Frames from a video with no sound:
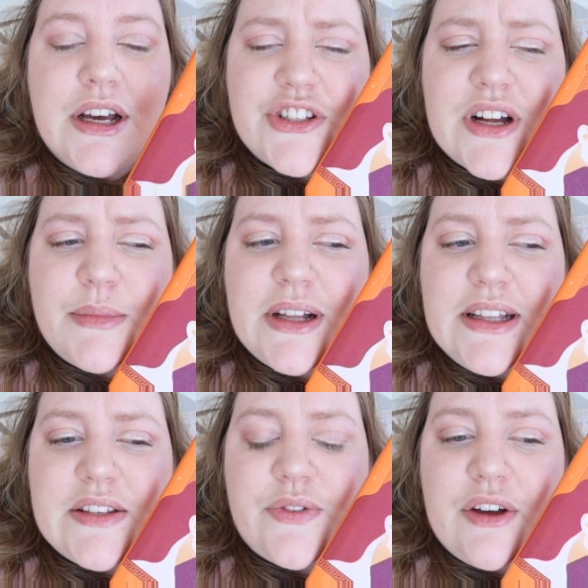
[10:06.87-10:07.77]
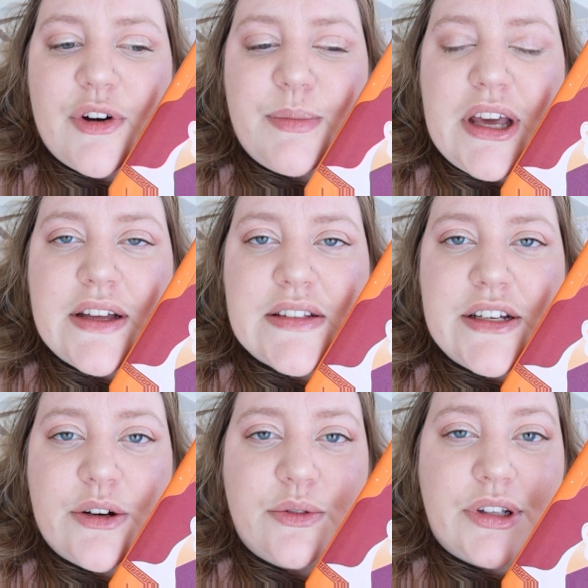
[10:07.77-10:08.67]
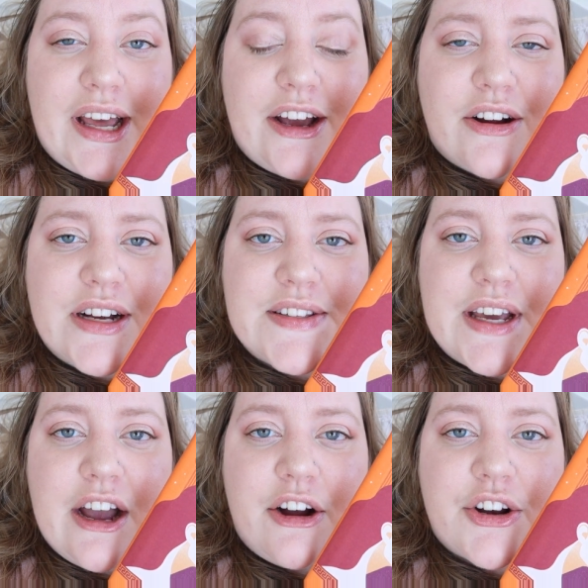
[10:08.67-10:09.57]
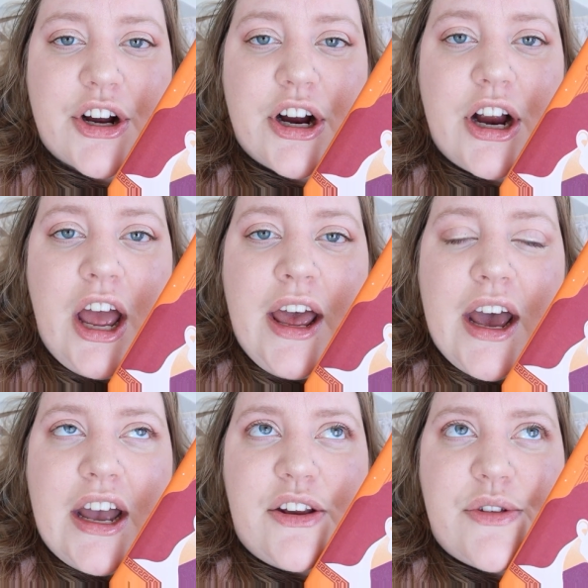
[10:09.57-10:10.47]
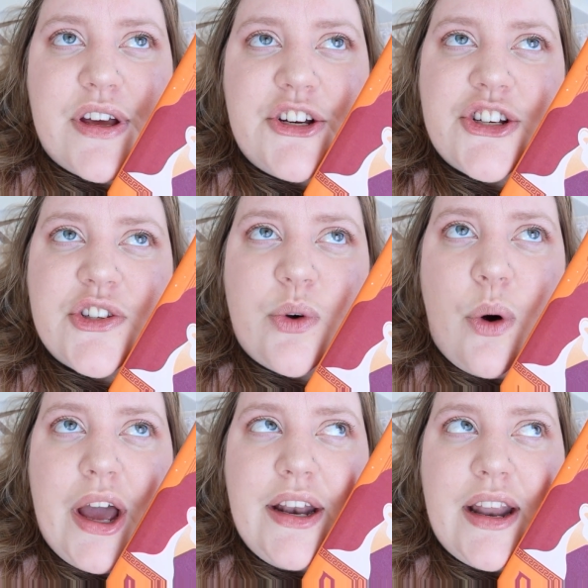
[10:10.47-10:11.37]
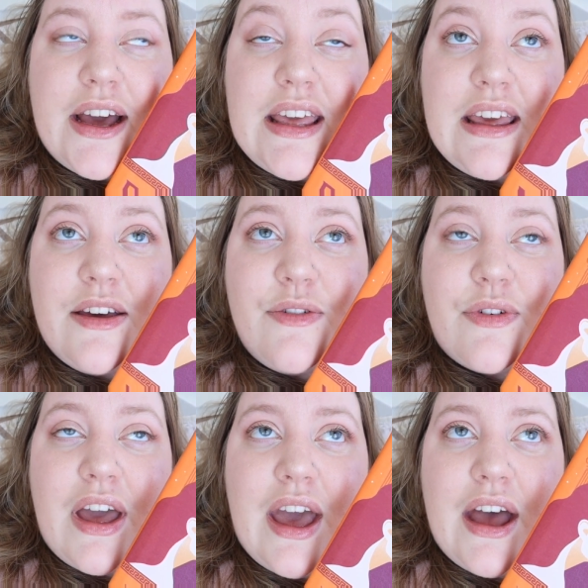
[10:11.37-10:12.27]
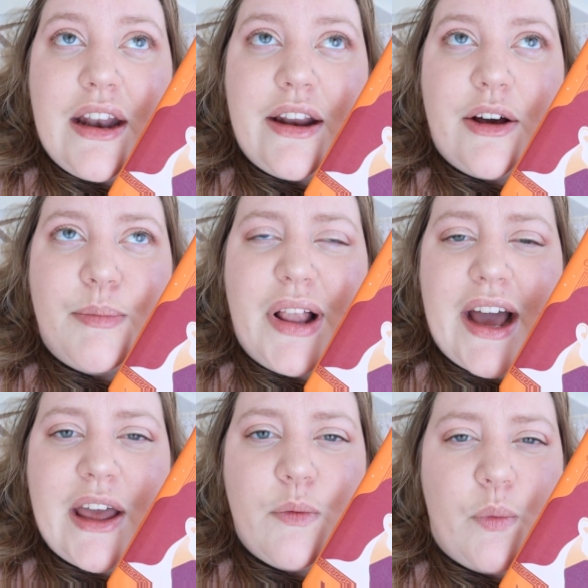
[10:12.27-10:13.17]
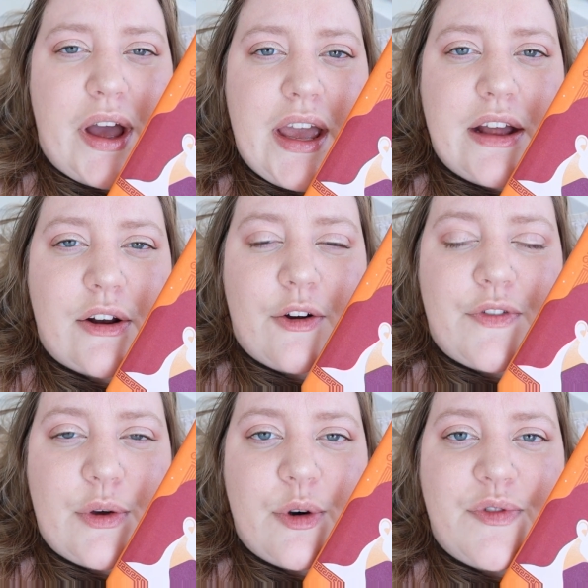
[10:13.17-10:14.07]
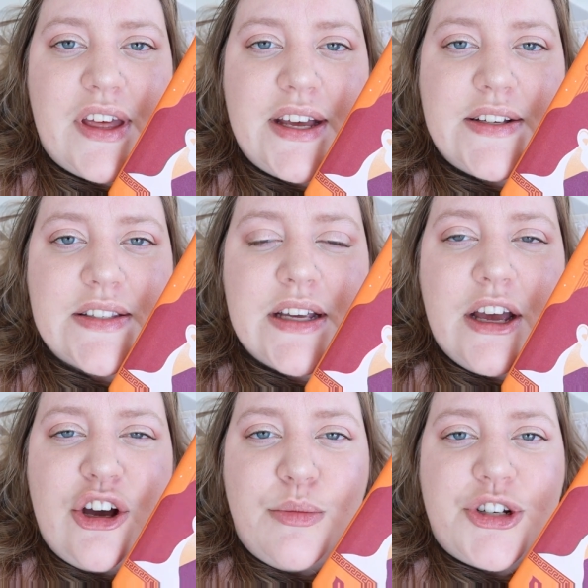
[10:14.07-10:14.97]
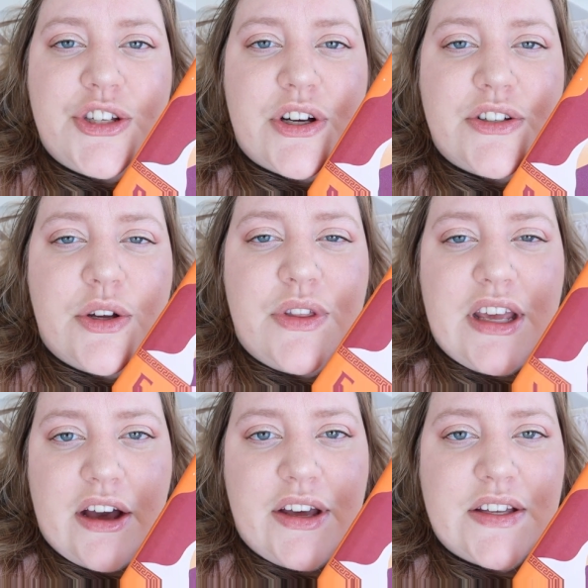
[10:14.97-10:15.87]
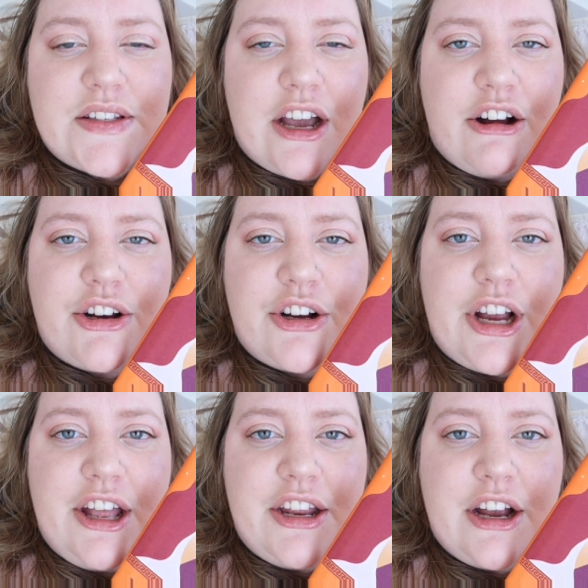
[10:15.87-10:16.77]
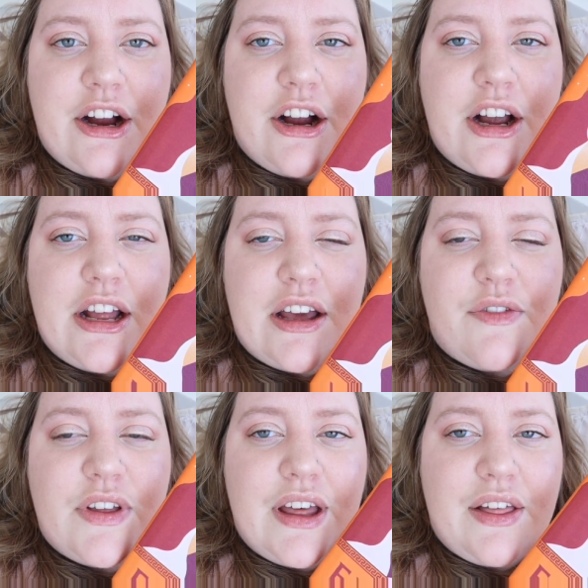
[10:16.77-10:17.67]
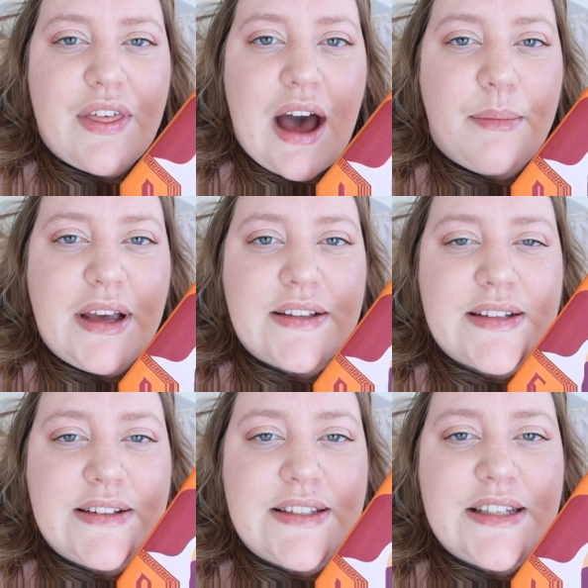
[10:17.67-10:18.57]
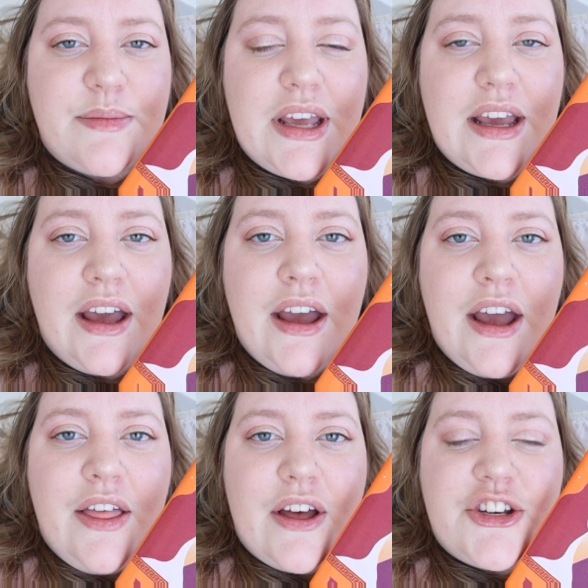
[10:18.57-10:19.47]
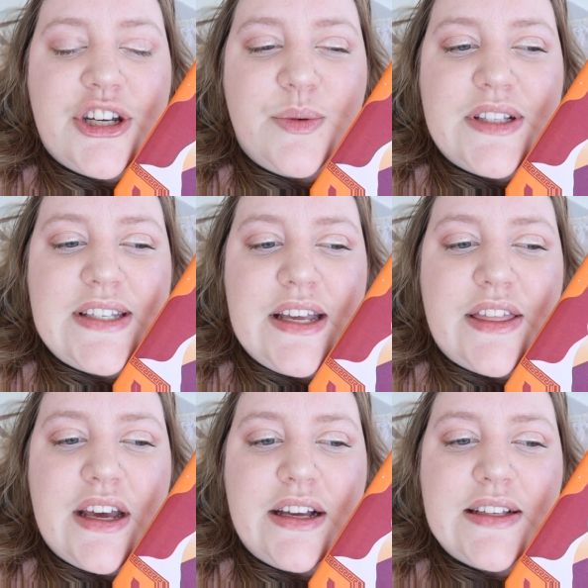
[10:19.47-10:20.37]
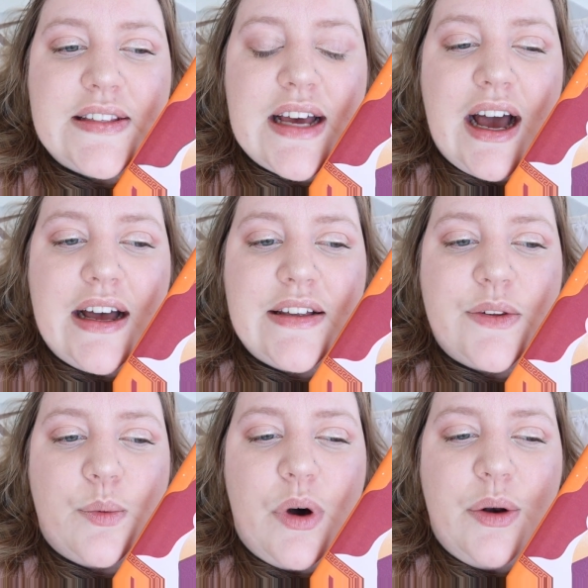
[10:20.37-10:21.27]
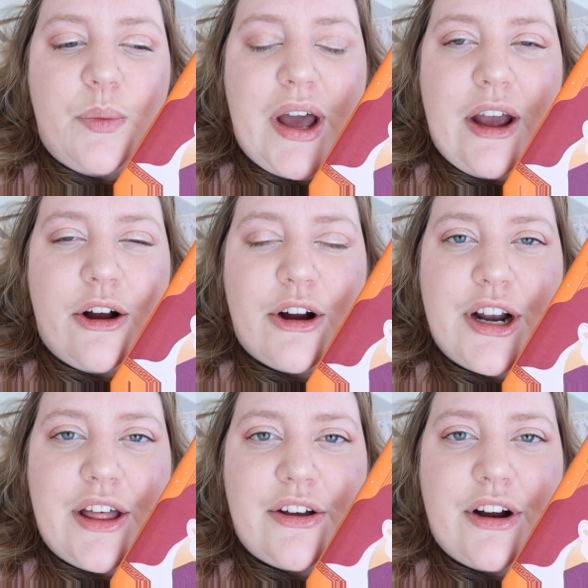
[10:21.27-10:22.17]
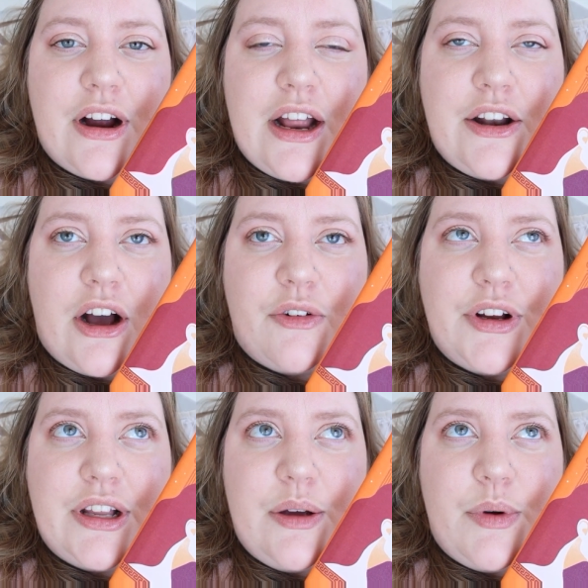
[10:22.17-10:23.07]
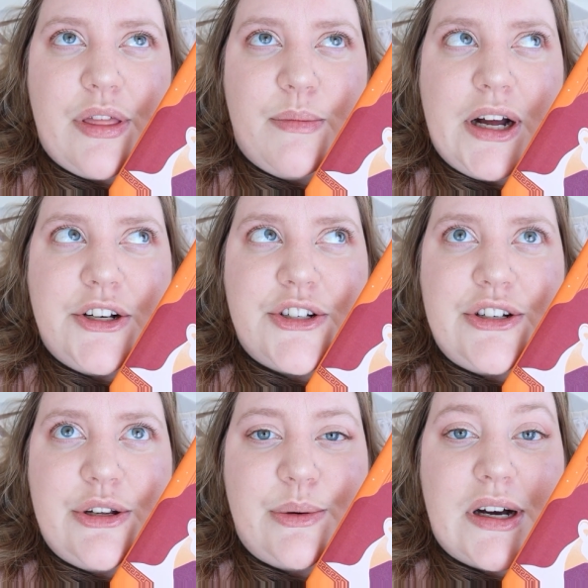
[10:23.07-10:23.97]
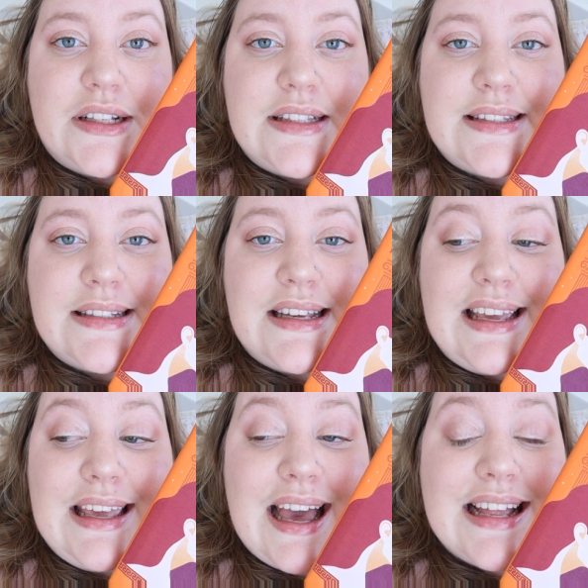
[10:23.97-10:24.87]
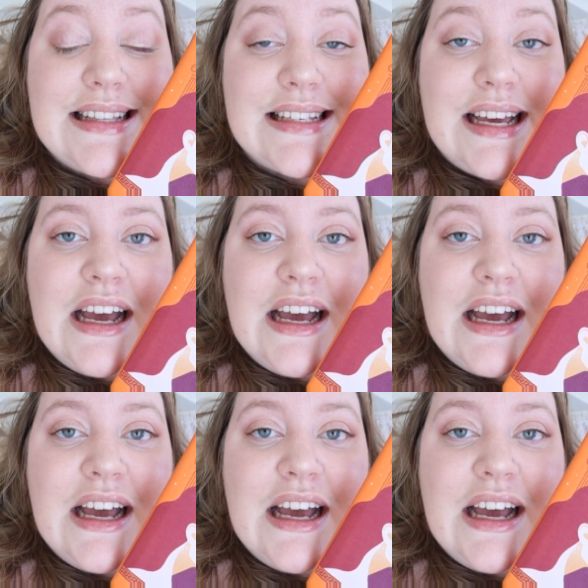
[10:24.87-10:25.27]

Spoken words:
She's not my least favorite because I don't like her as a character. I do think she's quite naive and black and white in her view of things, but she's also the youngest character in here, and I feel like that makes sense to me, that she would see things as one way or another and not really with much nuance yet.